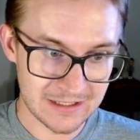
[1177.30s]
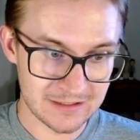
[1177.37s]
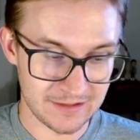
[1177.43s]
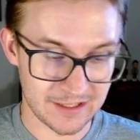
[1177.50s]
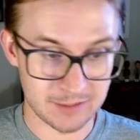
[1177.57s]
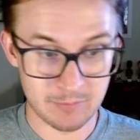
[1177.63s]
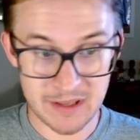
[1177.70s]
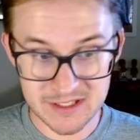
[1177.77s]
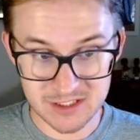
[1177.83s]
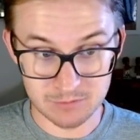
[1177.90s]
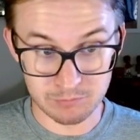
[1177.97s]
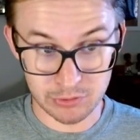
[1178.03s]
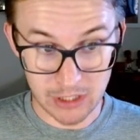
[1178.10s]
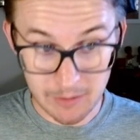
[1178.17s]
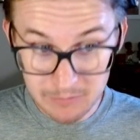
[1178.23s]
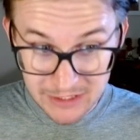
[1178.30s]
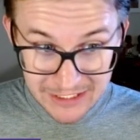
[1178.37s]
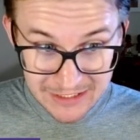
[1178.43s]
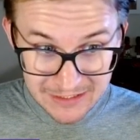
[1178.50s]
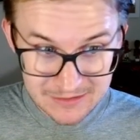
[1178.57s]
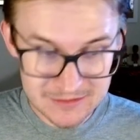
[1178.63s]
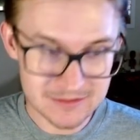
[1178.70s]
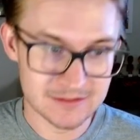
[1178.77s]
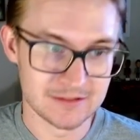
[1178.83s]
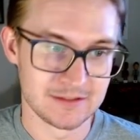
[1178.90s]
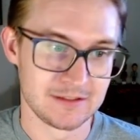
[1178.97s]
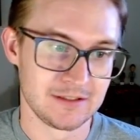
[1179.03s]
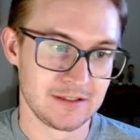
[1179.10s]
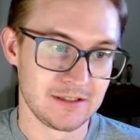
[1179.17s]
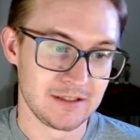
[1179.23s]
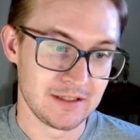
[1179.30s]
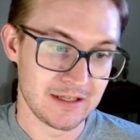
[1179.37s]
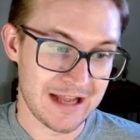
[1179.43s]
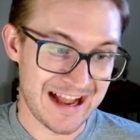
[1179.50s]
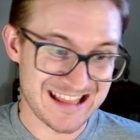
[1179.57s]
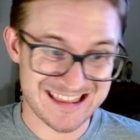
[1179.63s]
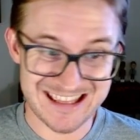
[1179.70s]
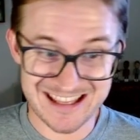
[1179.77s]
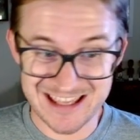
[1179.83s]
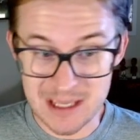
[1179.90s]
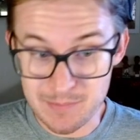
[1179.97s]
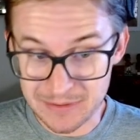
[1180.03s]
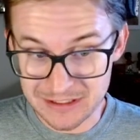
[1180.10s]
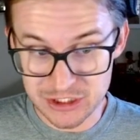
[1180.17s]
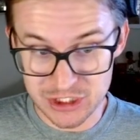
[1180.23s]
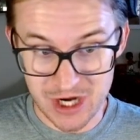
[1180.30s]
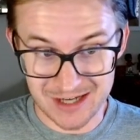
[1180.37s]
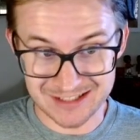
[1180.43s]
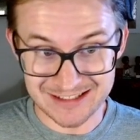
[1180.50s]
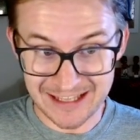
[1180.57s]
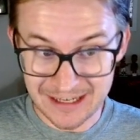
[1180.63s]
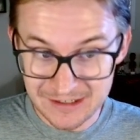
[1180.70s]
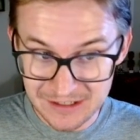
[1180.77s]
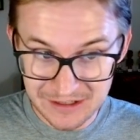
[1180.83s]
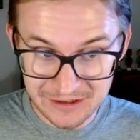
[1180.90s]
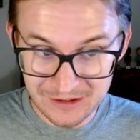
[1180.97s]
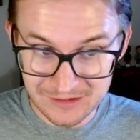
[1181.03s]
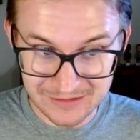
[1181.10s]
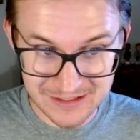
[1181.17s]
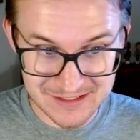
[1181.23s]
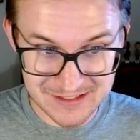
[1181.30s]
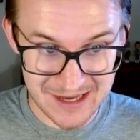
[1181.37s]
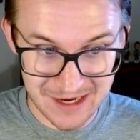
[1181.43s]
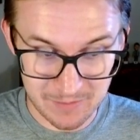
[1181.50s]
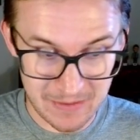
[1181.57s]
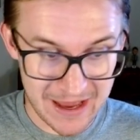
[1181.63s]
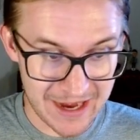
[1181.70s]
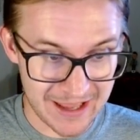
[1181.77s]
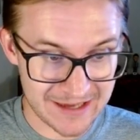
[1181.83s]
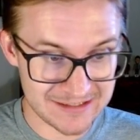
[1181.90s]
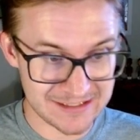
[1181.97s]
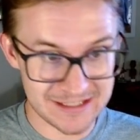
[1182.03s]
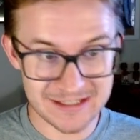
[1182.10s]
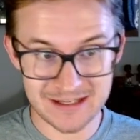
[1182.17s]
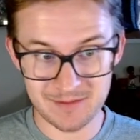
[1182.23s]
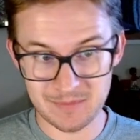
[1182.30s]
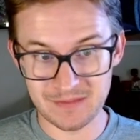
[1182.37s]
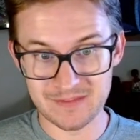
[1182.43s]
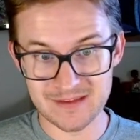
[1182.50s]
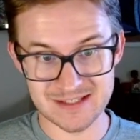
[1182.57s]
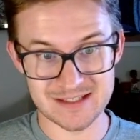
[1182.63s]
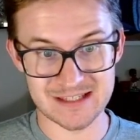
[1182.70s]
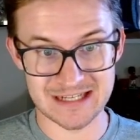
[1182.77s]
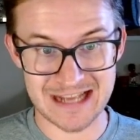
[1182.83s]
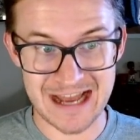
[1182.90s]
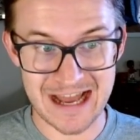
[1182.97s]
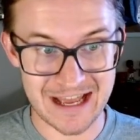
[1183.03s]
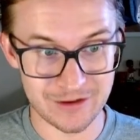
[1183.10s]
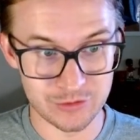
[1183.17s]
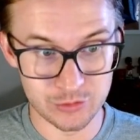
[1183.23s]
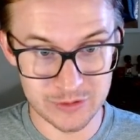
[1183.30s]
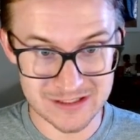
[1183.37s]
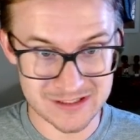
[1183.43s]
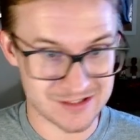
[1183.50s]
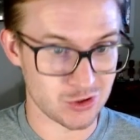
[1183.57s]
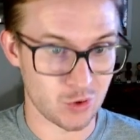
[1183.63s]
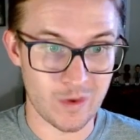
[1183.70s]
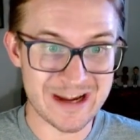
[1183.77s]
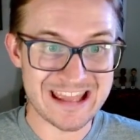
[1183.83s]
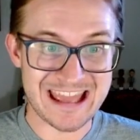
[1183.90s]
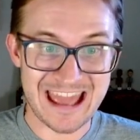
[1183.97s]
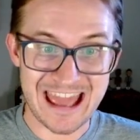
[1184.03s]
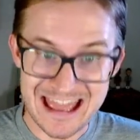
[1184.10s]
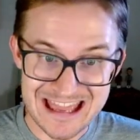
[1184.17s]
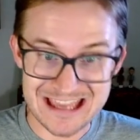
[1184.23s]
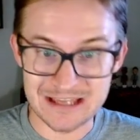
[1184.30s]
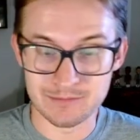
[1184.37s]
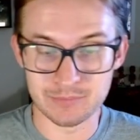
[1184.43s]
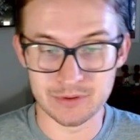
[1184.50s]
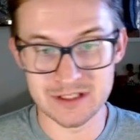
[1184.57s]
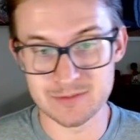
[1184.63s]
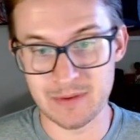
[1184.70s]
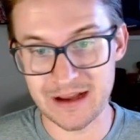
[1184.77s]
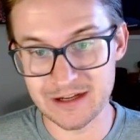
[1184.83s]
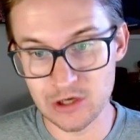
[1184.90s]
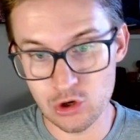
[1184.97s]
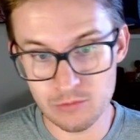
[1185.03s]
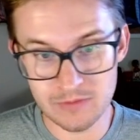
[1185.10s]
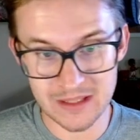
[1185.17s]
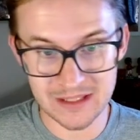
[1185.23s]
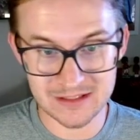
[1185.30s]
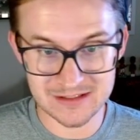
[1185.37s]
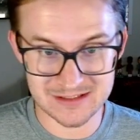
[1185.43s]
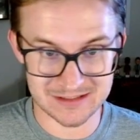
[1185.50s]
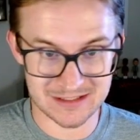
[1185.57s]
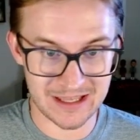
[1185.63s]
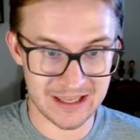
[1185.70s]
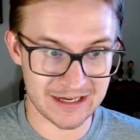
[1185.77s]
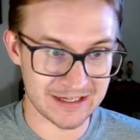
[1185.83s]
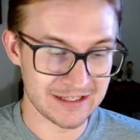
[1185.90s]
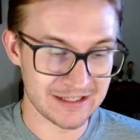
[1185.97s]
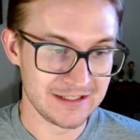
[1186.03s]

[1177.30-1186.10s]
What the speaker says: like Mason Plumlee. I think keeping Jock Landale is not a bad idea. I mean, this is a guy who is 28, but is by no means like,